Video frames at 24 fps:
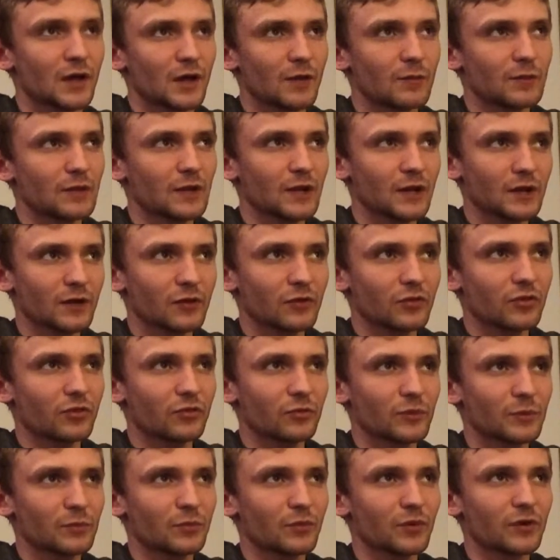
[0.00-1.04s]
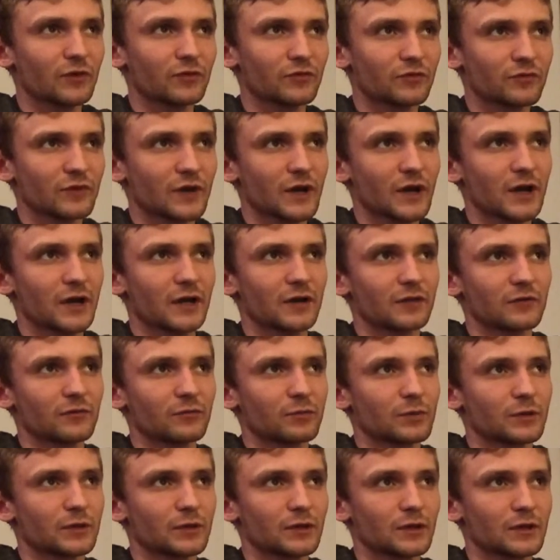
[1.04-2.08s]
I mean, I had a 3.5,
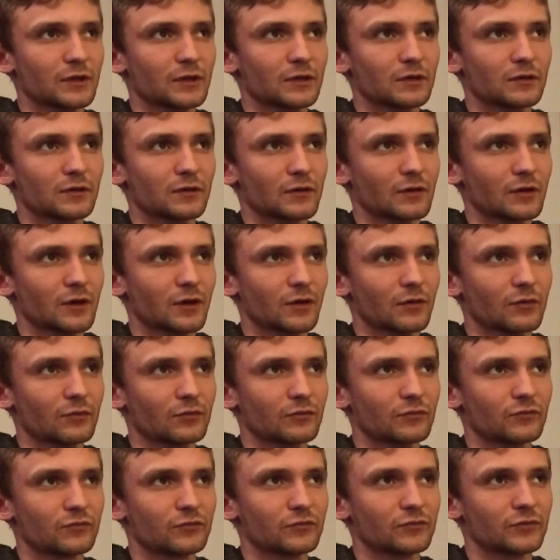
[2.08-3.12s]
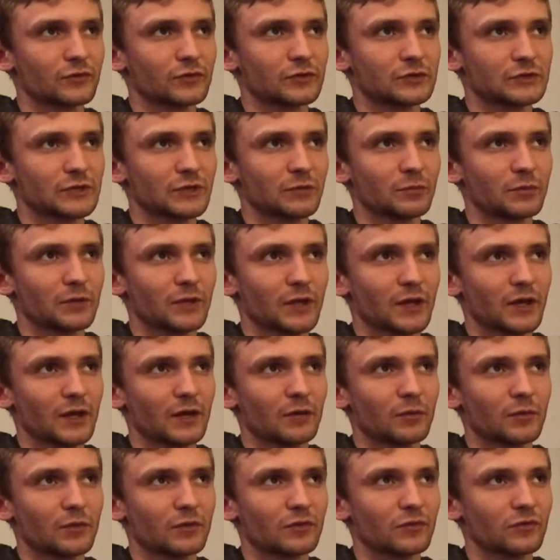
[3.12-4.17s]
but going for
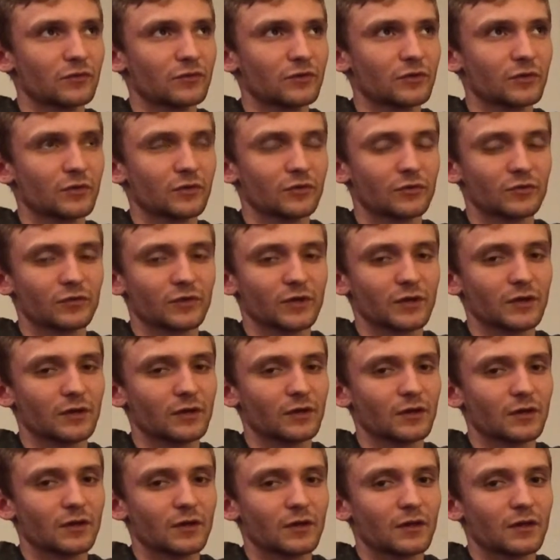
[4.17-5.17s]
GPA, but still, it's like,